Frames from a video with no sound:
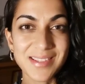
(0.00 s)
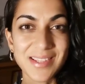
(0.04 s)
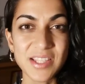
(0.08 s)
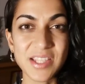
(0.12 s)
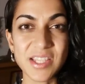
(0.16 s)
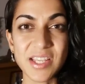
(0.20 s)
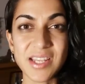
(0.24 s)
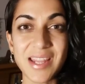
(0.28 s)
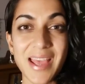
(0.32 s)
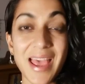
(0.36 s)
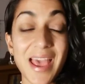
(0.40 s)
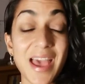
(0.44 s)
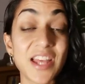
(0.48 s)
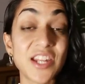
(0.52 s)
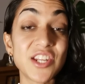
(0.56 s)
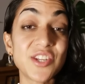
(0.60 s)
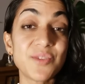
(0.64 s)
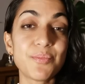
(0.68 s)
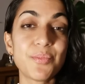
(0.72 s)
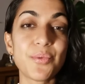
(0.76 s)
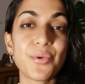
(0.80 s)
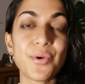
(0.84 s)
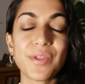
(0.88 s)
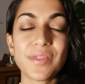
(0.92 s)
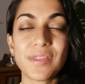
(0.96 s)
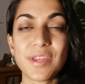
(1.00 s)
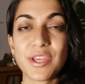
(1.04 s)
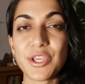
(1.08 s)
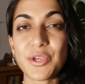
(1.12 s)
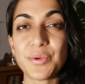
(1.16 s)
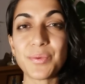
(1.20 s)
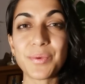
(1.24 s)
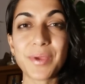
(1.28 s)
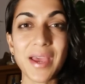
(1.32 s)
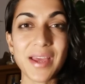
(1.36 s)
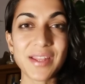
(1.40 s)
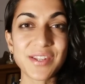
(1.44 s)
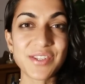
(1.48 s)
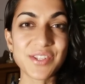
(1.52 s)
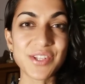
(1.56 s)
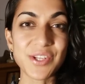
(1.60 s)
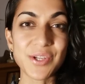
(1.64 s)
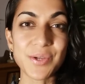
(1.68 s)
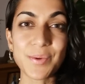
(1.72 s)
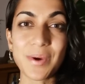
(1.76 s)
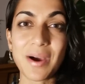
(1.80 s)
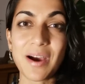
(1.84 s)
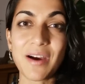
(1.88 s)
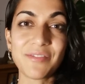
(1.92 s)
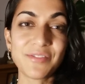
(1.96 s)
It's an end point that you get
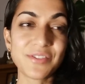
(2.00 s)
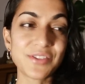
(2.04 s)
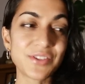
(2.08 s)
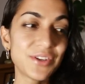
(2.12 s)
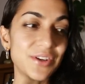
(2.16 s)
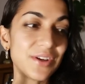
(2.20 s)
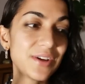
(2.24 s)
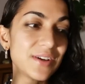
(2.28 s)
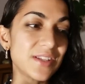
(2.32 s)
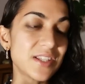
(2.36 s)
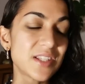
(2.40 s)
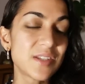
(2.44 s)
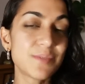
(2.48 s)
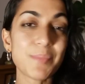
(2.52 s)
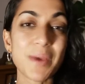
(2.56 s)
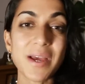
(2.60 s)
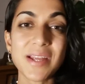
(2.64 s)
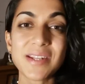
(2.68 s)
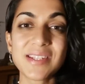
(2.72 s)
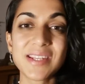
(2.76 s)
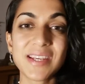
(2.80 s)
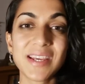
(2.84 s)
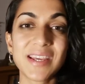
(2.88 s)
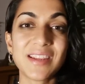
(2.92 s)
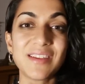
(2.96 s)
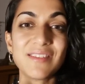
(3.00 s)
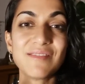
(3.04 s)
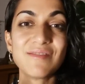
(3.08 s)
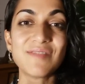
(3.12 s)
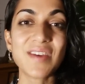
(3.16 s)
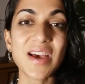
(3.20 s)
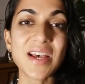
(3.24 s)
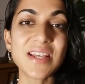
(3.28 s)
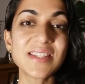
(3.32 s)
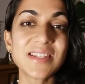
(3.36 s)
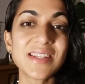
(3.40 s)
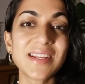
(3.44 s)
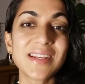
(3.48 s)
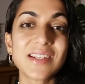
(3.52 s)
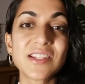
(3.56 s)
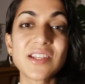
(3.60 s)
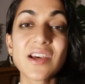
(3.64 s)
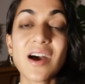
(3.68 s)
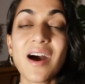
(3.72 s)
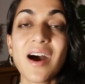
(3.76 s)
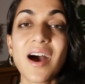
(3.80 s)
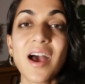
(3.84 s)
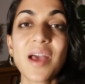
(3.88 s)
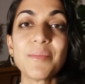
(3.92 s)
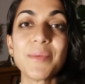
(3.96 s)
to after spending and investing
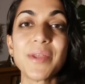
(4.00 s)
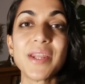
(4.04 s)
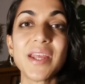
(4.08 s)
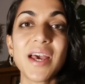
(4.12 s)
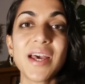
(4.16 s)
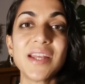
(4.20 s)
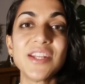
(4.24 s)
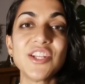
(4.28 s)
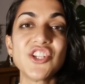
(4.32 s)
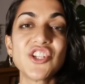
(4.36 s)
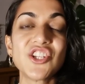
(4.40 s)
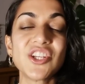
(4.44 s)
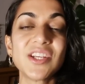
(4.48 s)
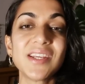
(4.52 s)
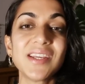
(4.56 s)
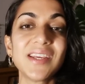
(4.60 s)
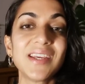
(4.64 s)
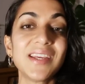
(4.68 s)
time and energy